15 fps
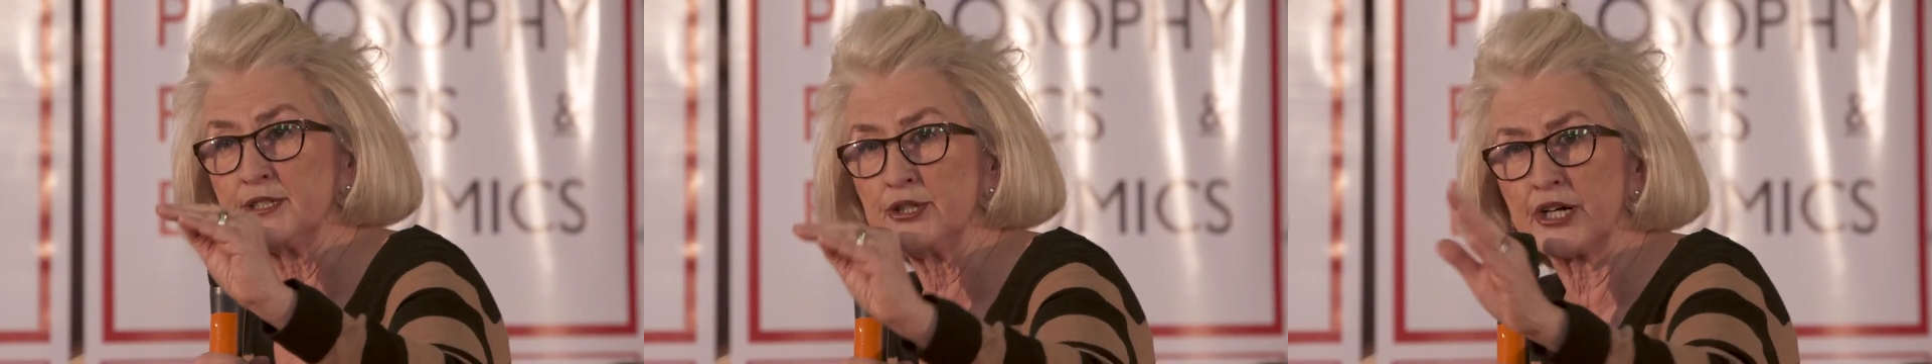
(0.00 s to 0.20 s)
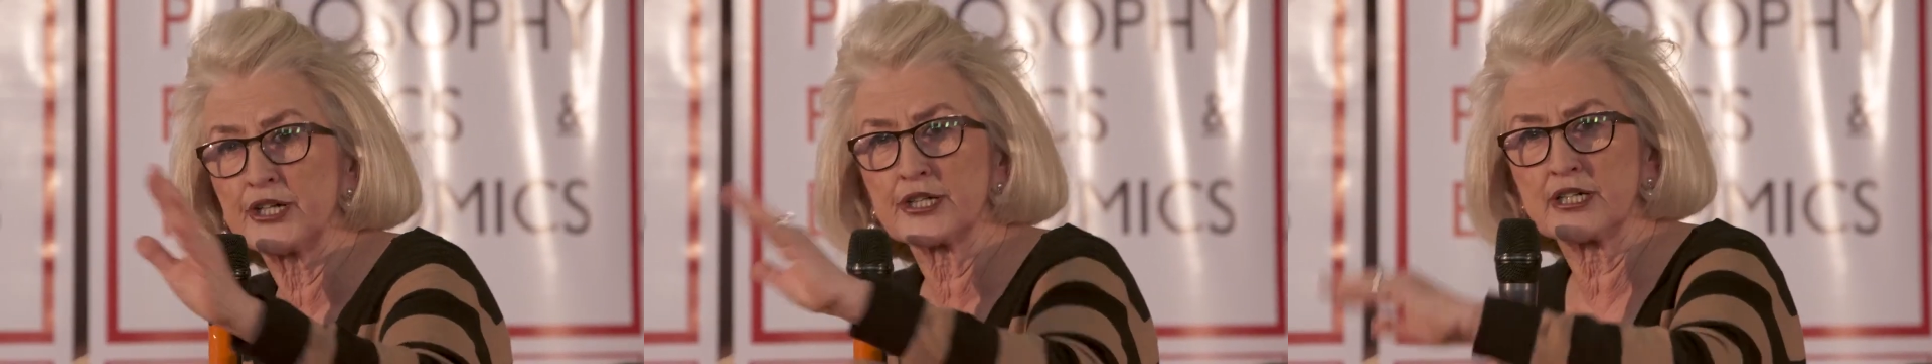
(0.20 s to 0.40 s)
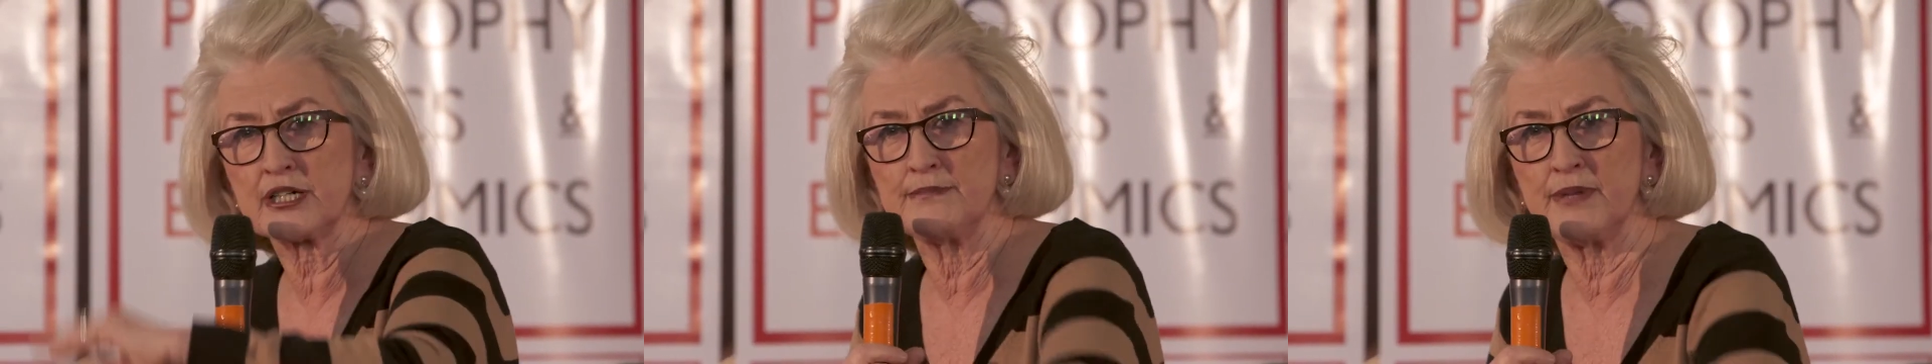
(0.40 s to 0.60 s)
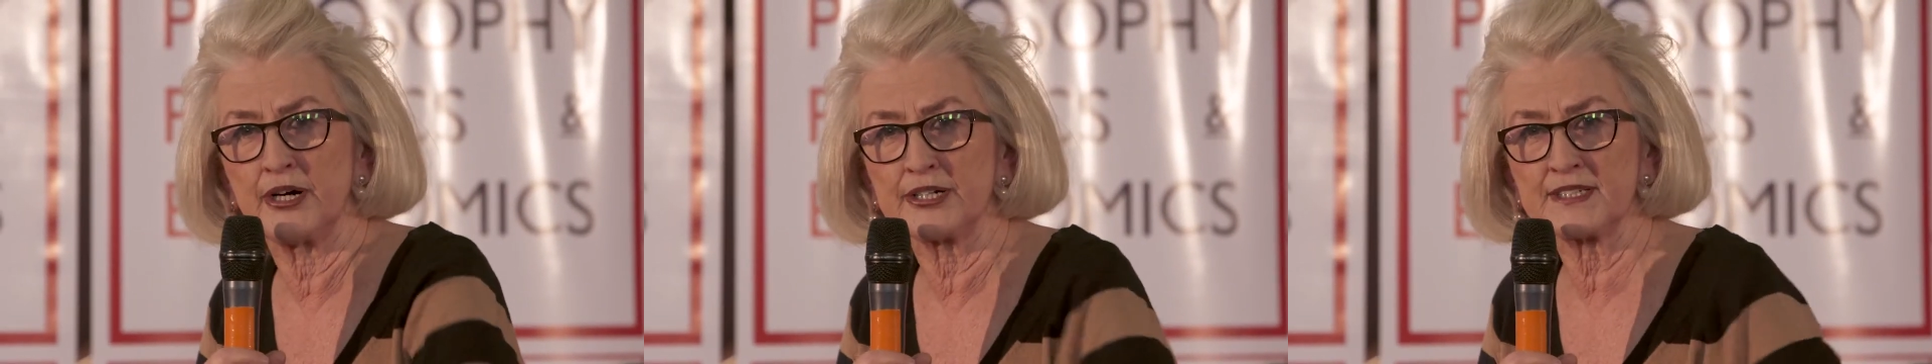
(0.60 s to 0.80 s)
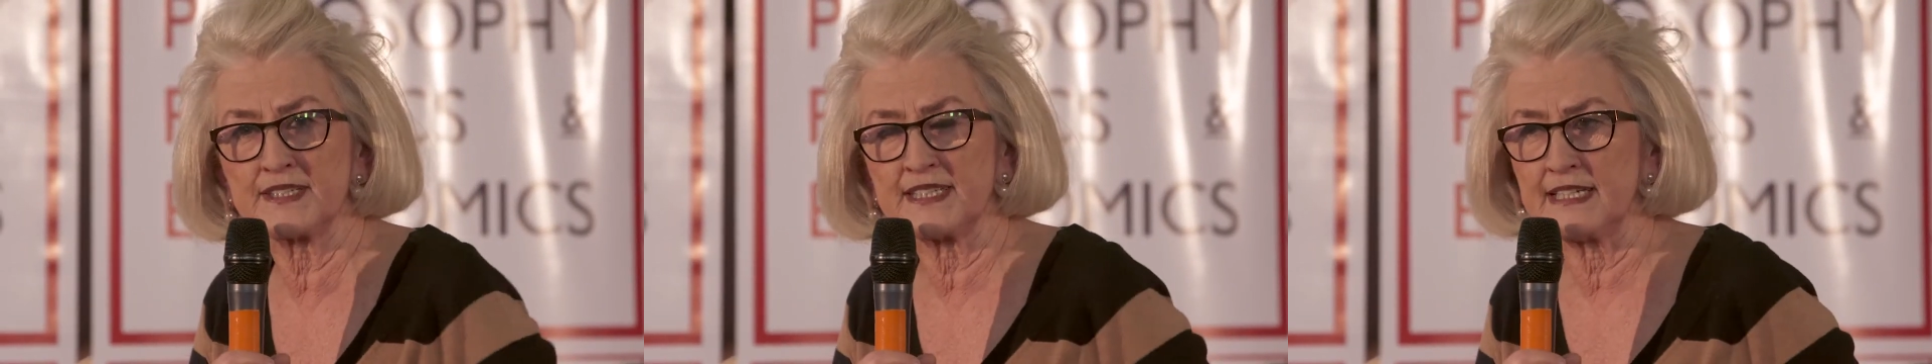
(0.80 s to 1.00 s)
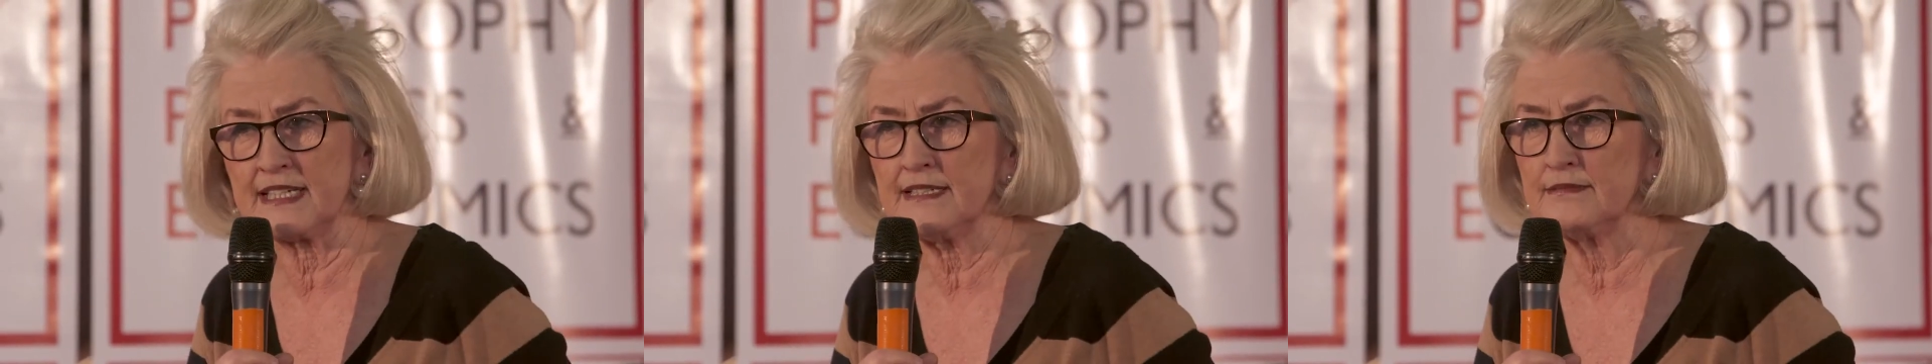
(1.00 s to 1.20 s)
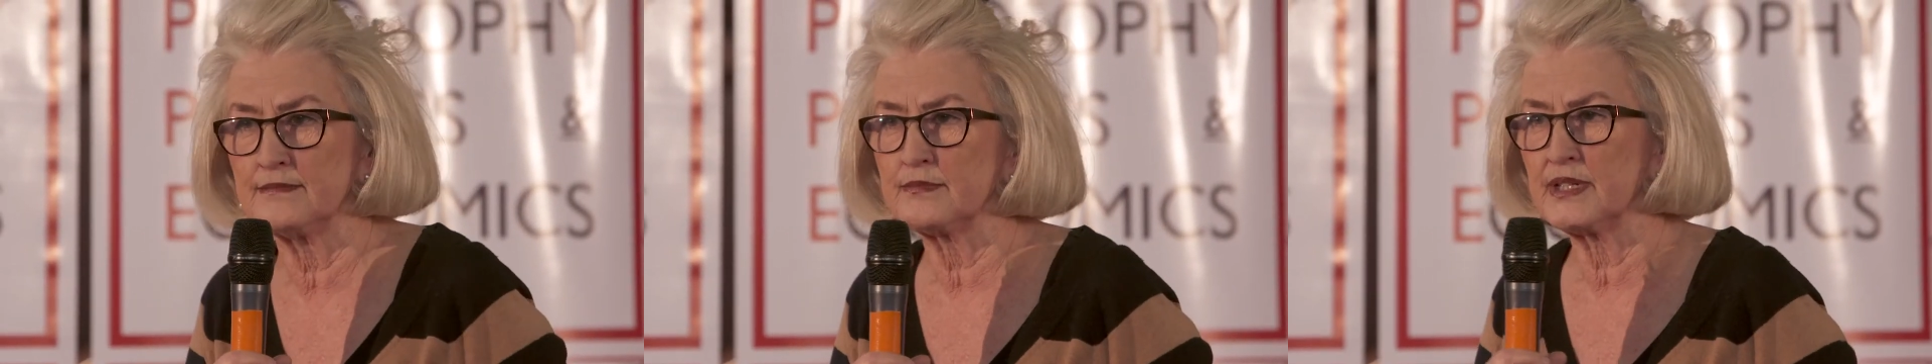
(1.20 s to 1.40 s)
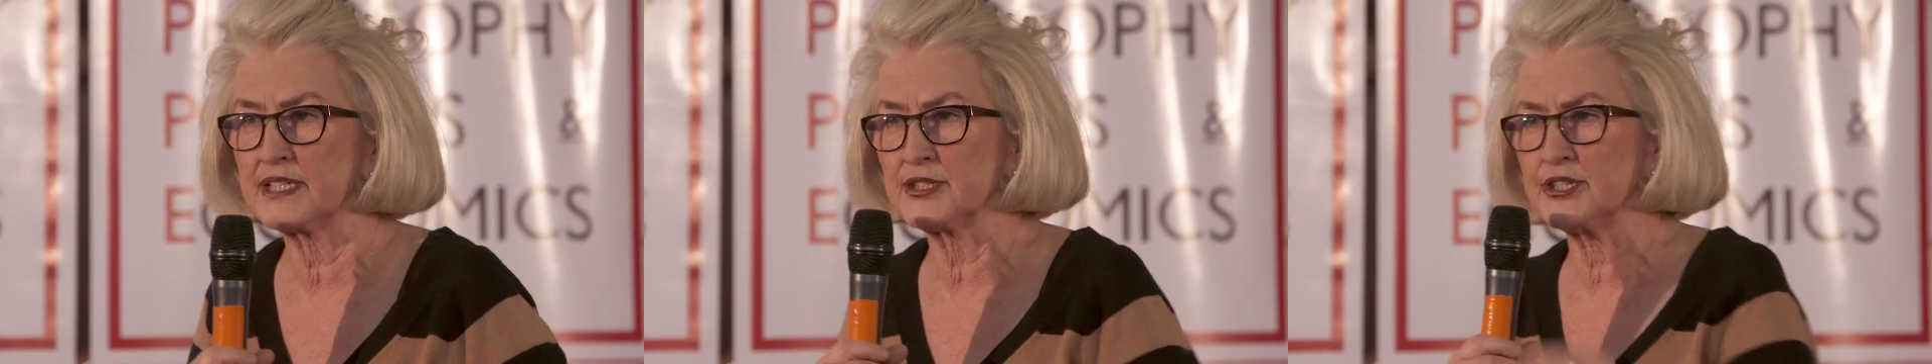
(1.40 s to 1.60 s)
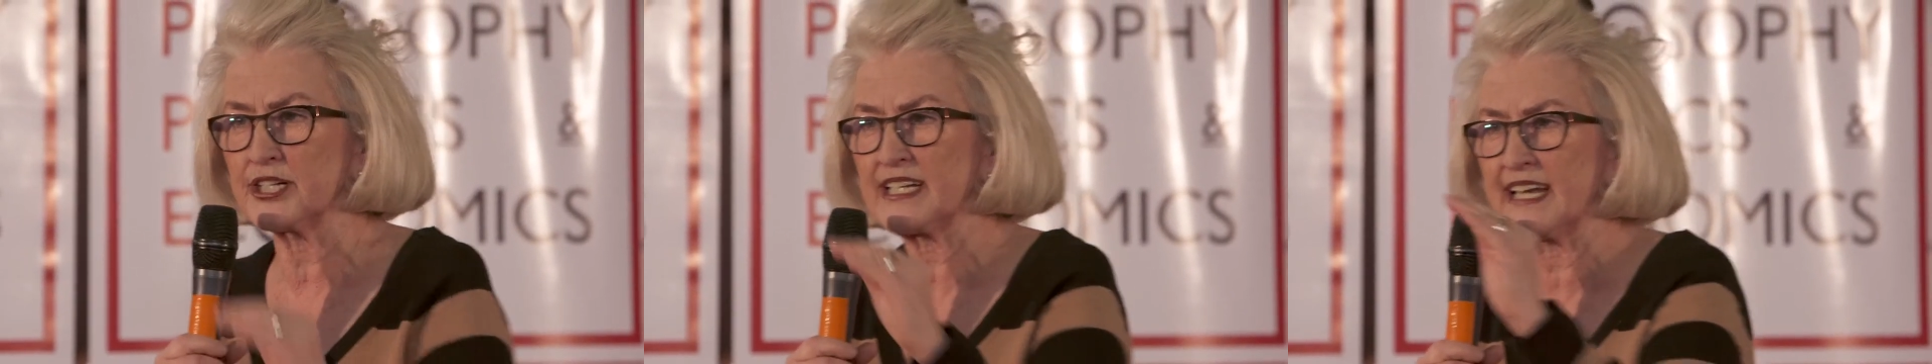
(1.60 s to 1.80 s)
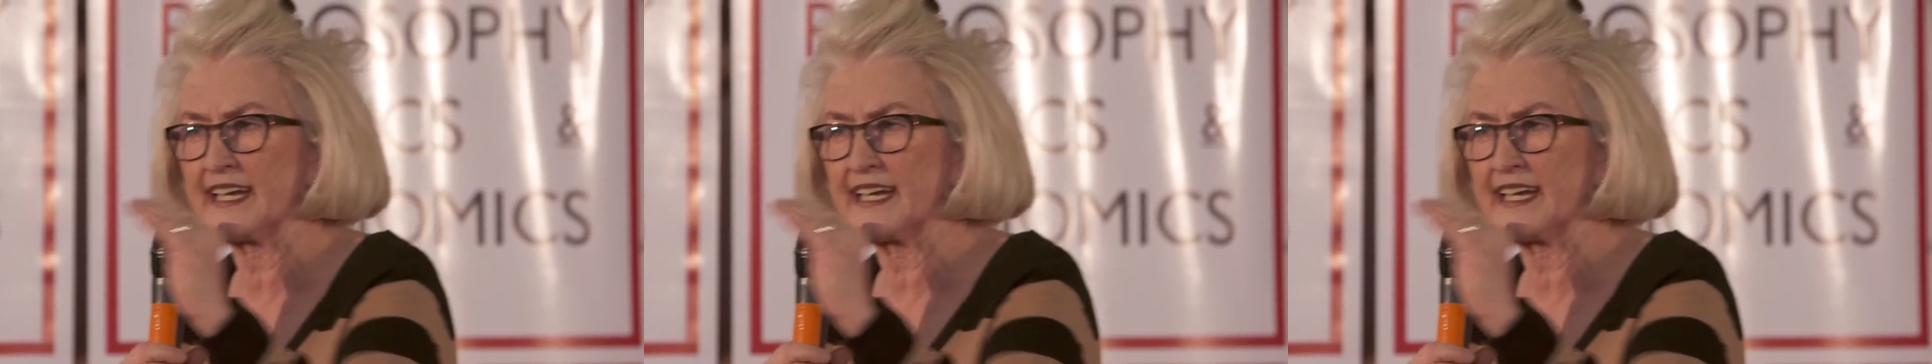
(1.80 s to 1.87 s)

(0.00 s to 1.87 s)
not a commodity. It's not